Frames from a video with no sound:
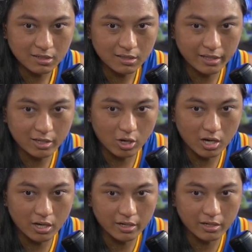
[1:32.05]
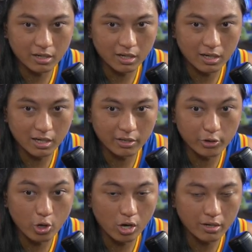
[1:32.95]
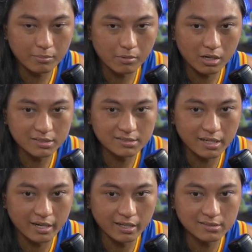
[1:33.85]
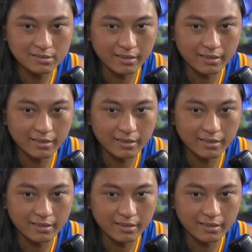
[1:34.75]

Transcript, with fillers: click on uh, non-mod settings,